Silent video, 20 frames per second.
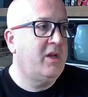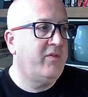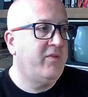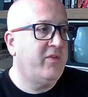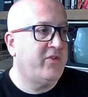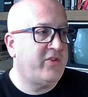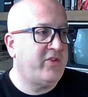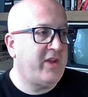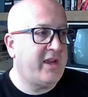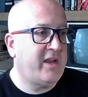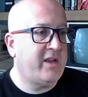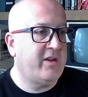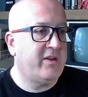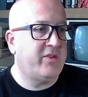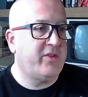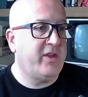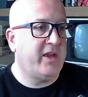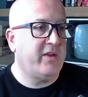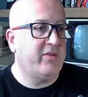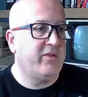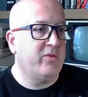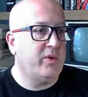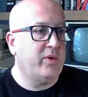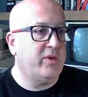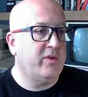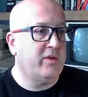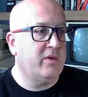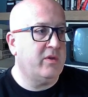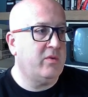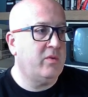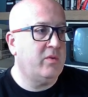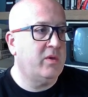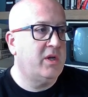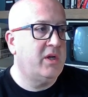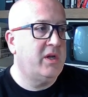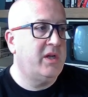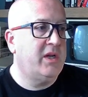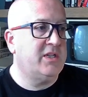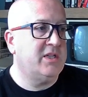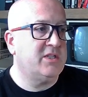The second thing that we do
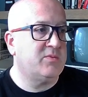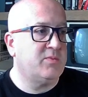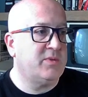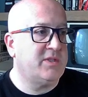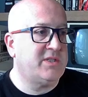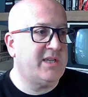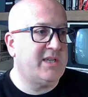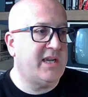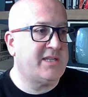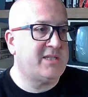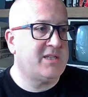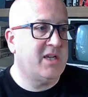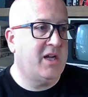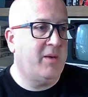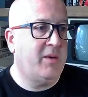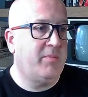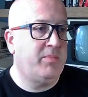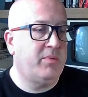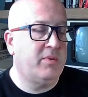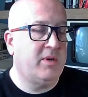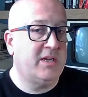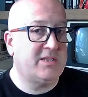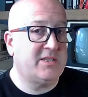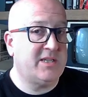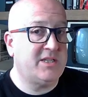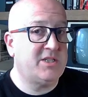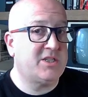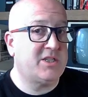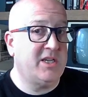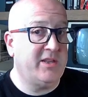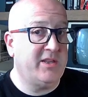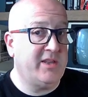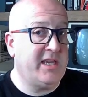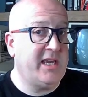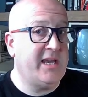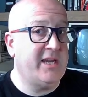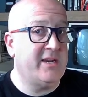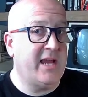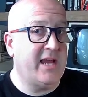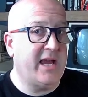is we set up essentially the
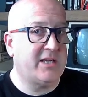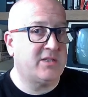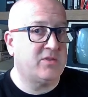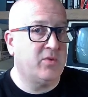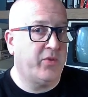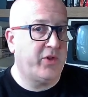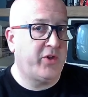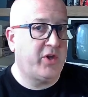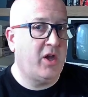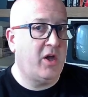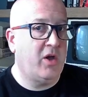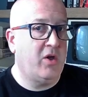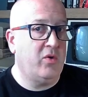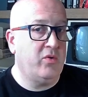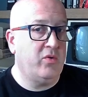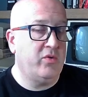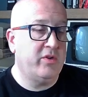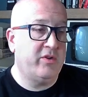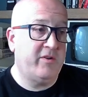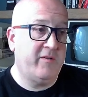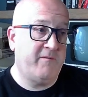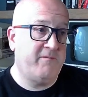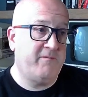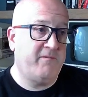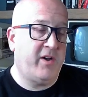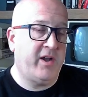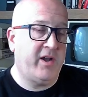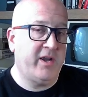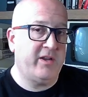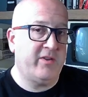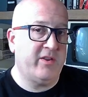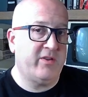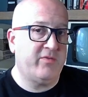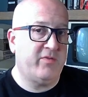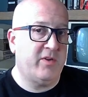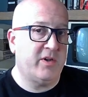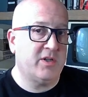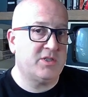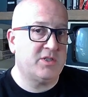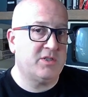index or the code to find this
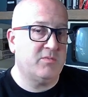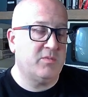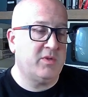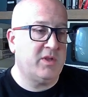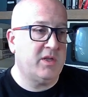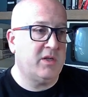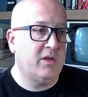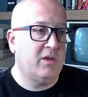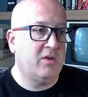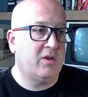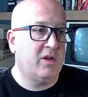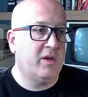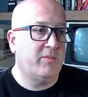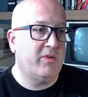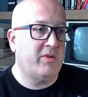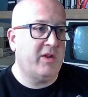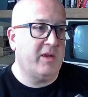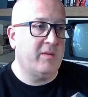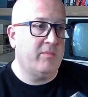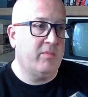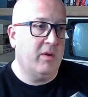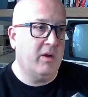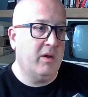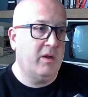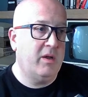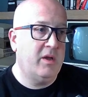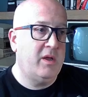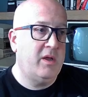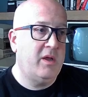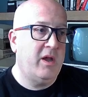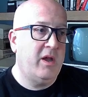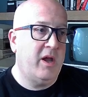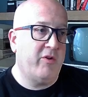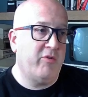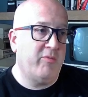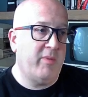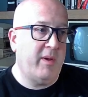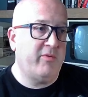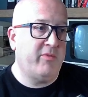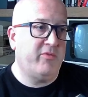function within the lookup table. And
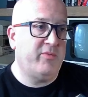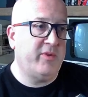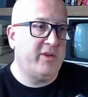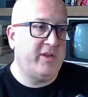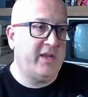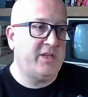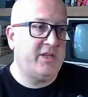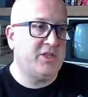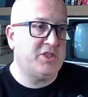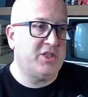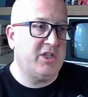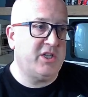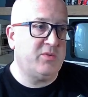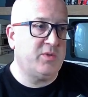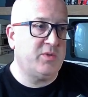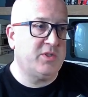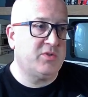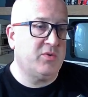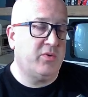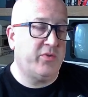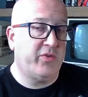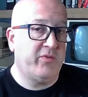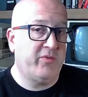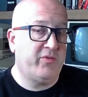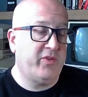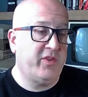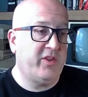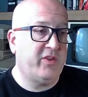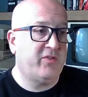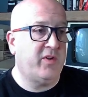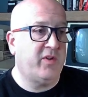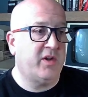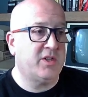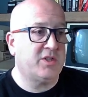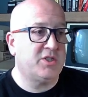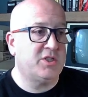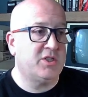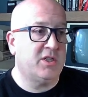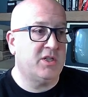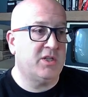remember from the datasheet we saw that for this
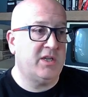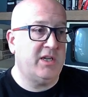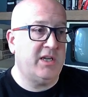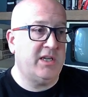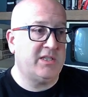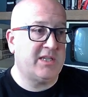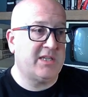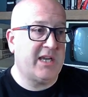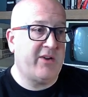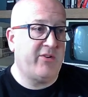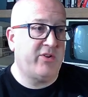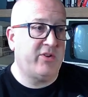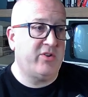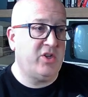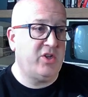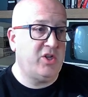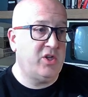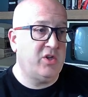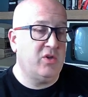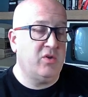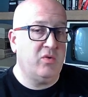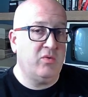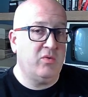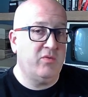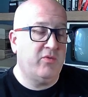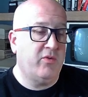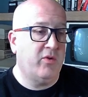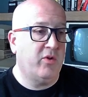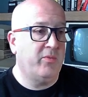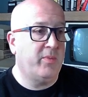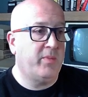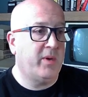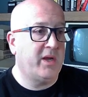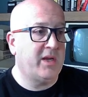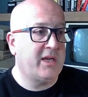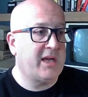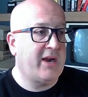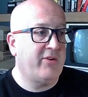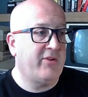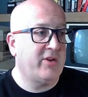function it's character U followed by
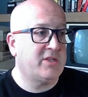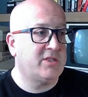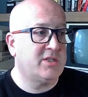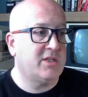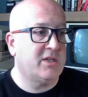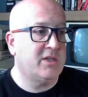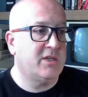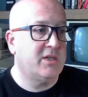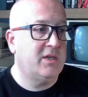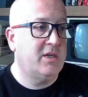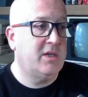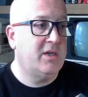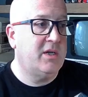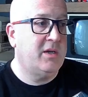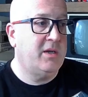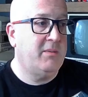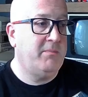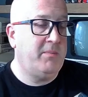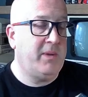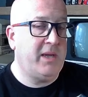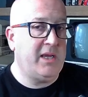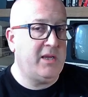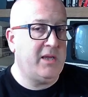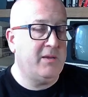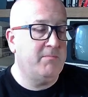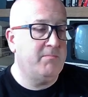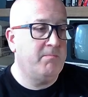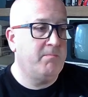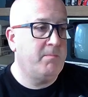character B.